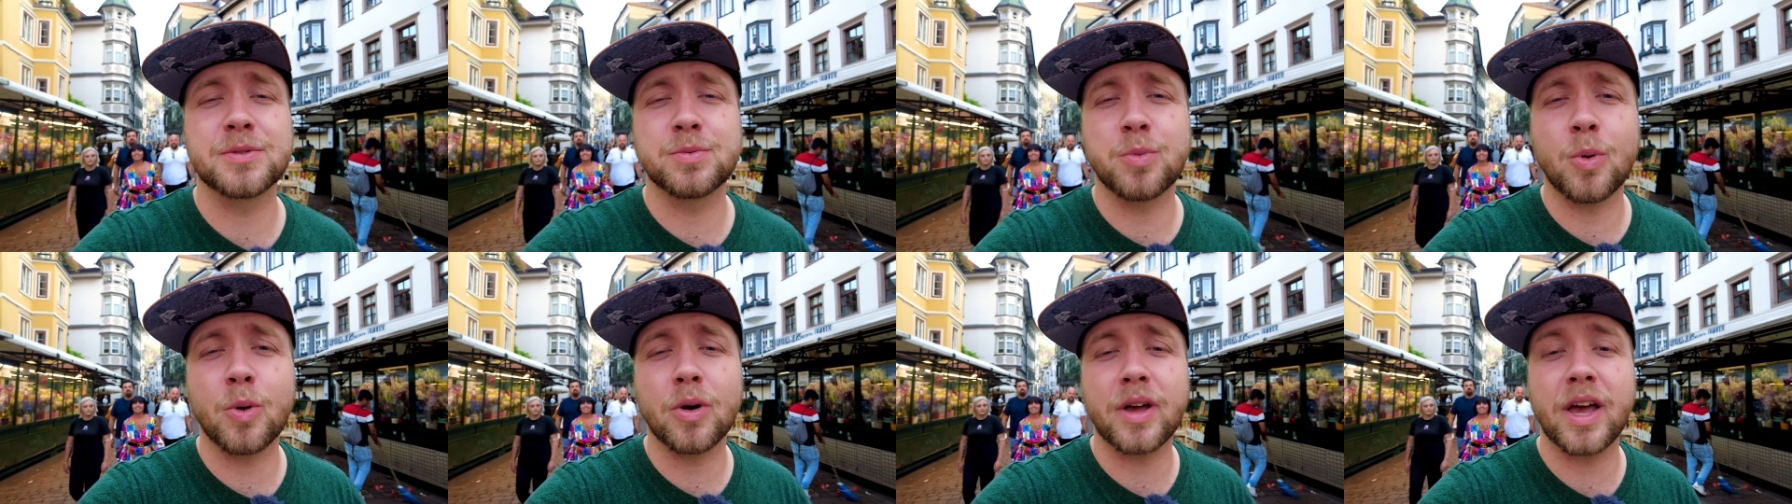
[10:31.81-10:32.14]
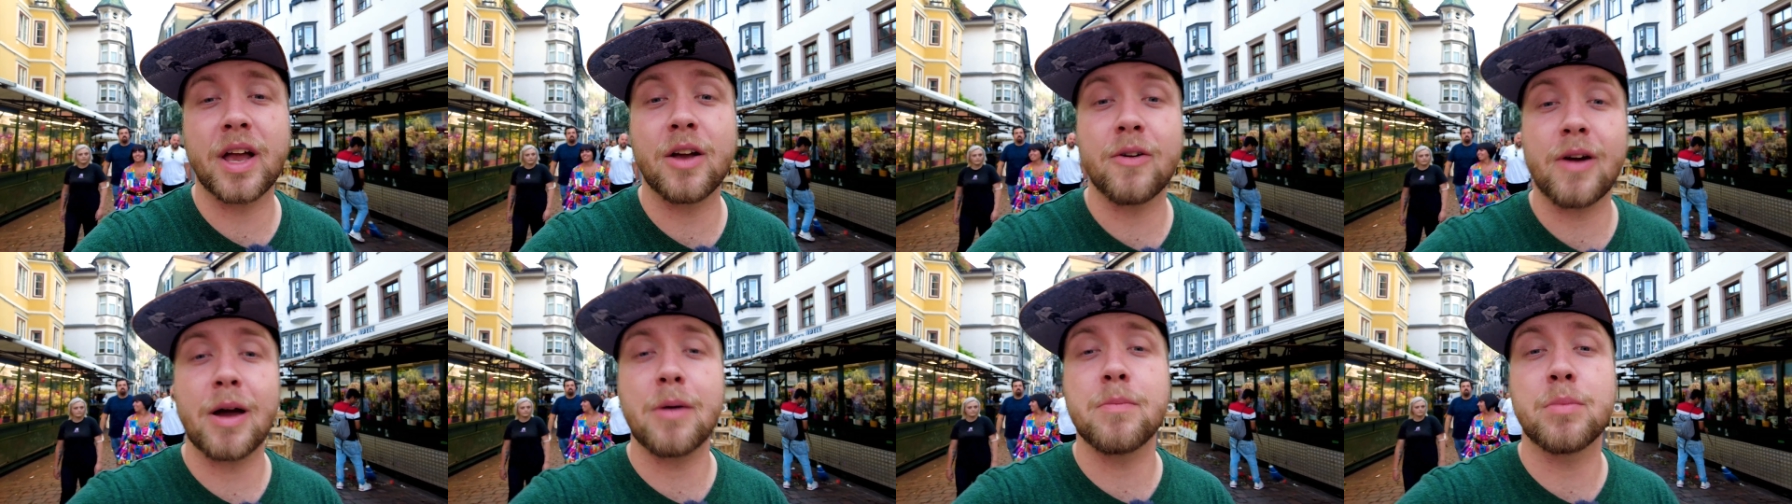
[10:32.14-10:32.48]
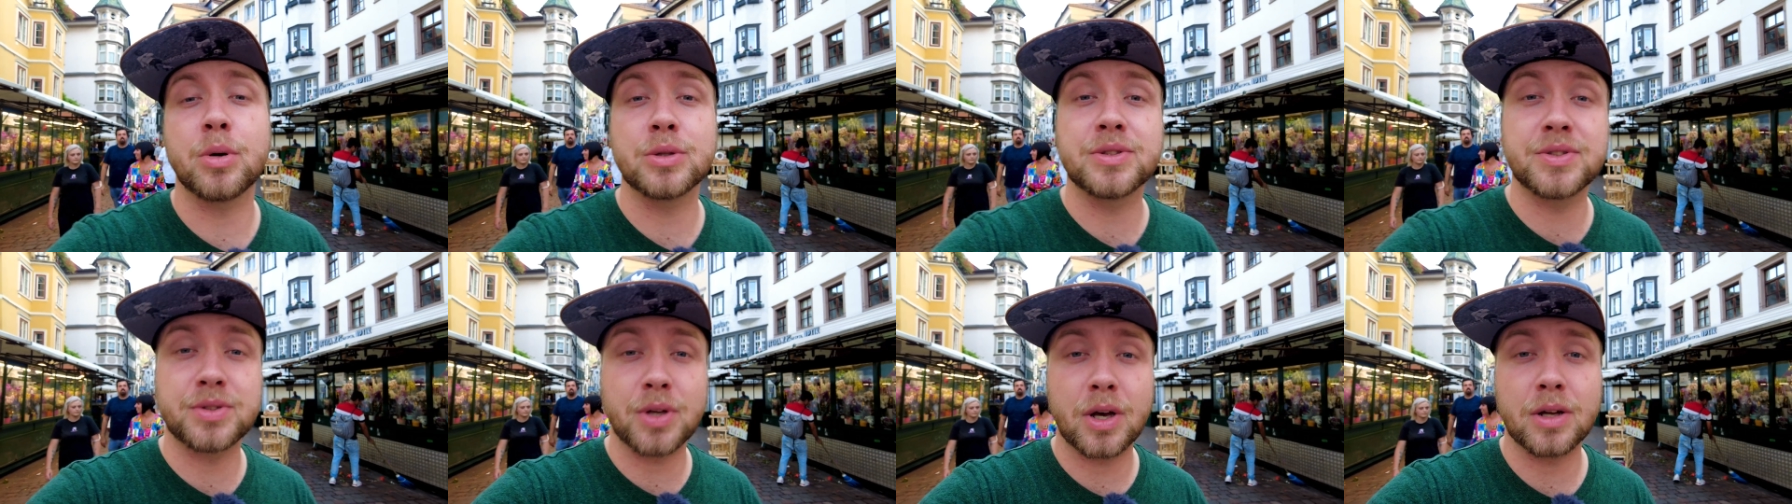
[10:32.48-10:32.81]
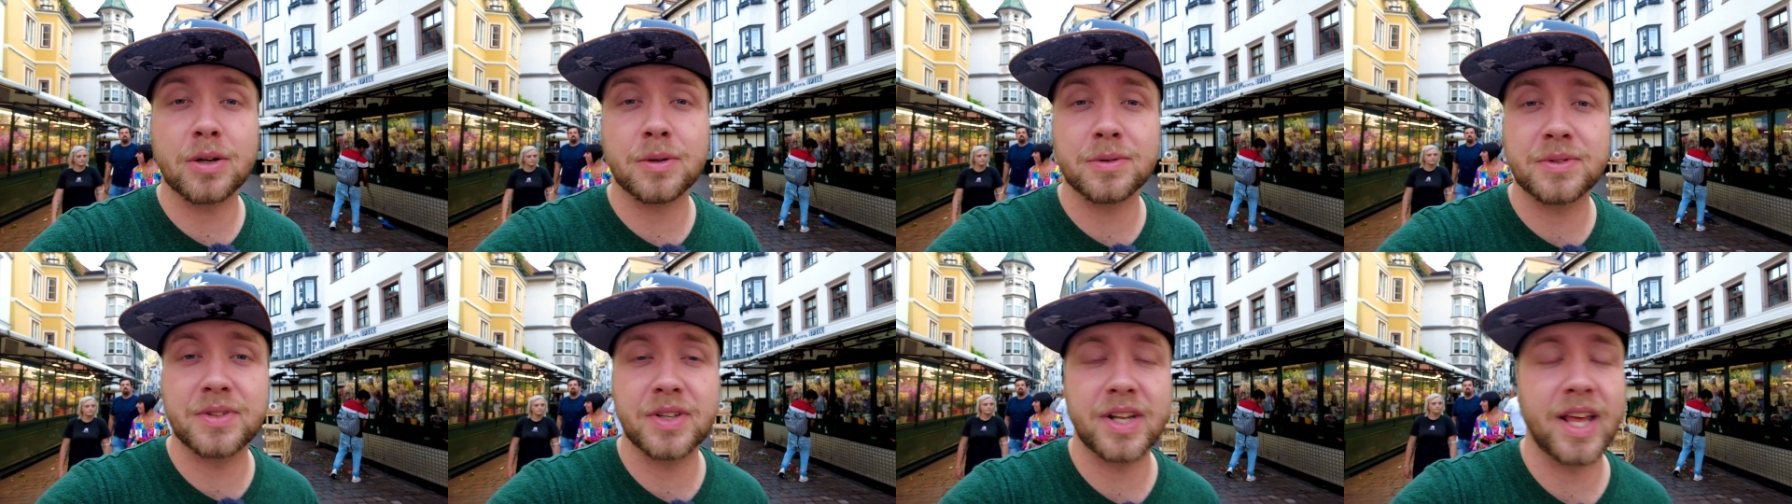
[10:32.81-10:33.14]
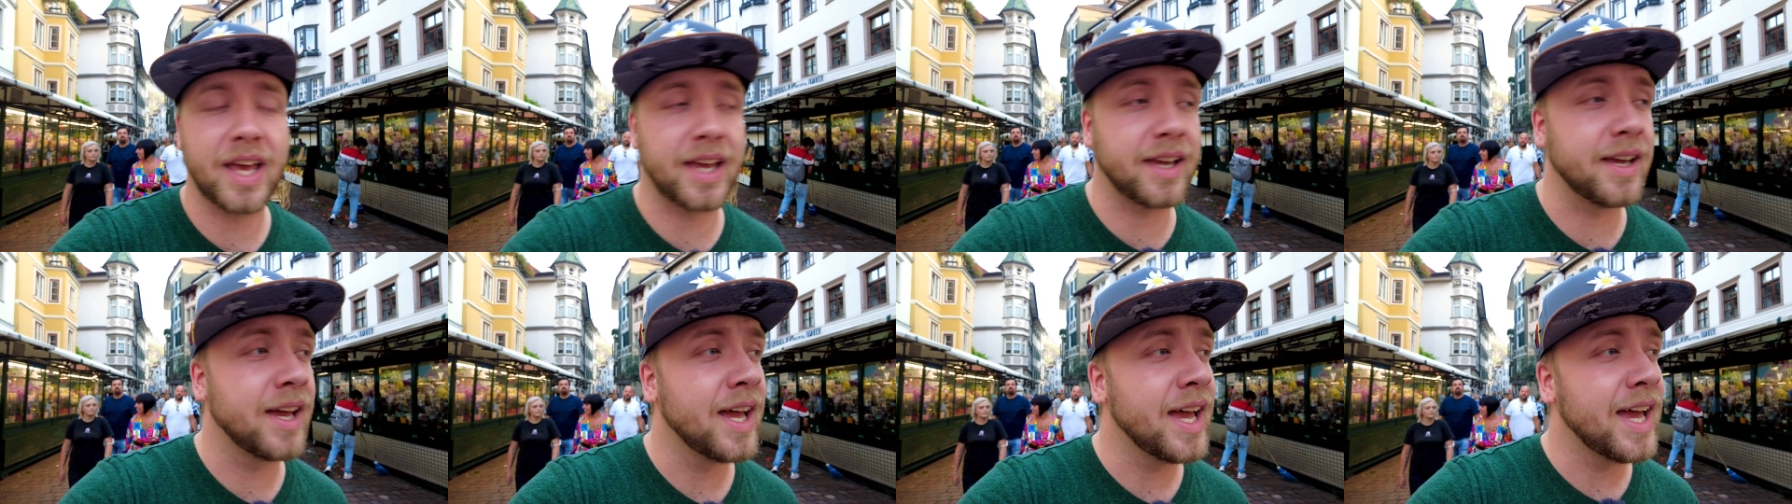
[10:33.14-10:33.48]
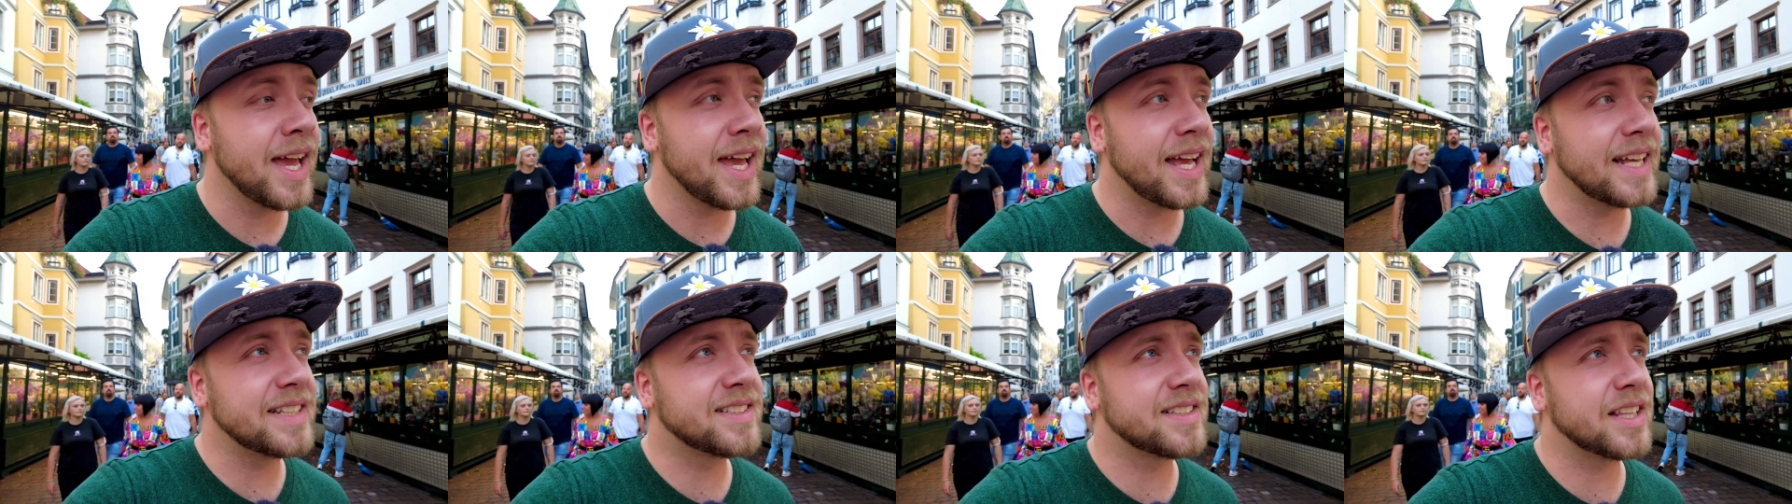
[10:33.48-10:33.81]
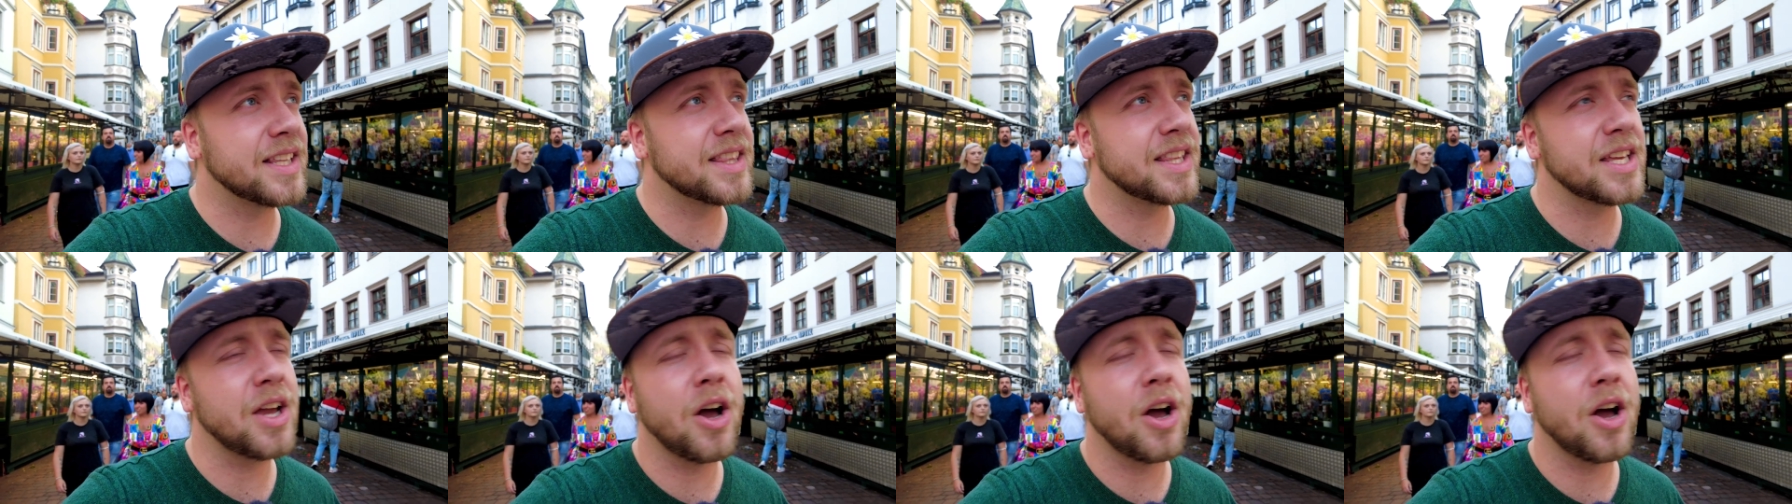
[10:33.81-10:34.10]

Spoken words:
walking around Bolzano today is that the